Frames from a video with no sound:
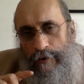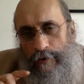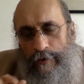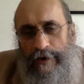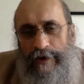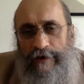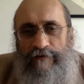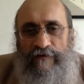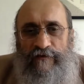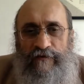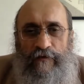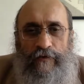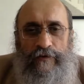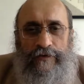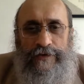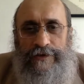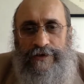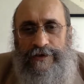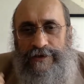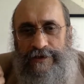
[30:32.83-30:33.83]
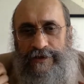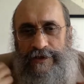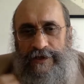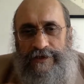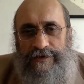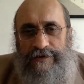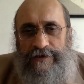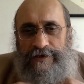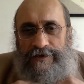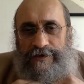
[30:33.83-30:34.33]
Who enforces
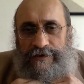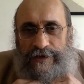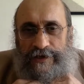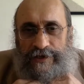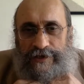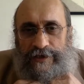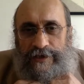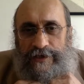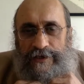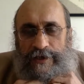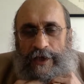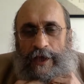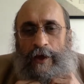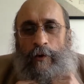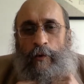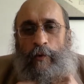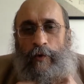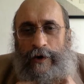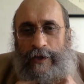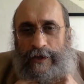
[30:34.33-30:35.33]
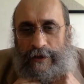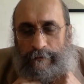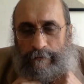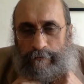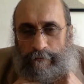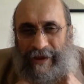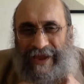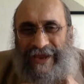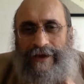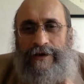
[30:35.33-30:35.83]
these restrictions? What are the
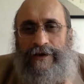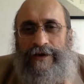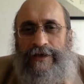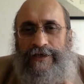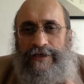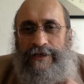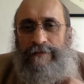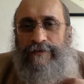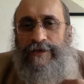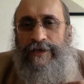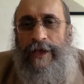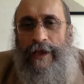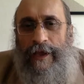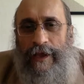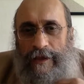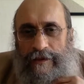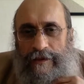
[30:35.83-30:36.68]
mechanisms?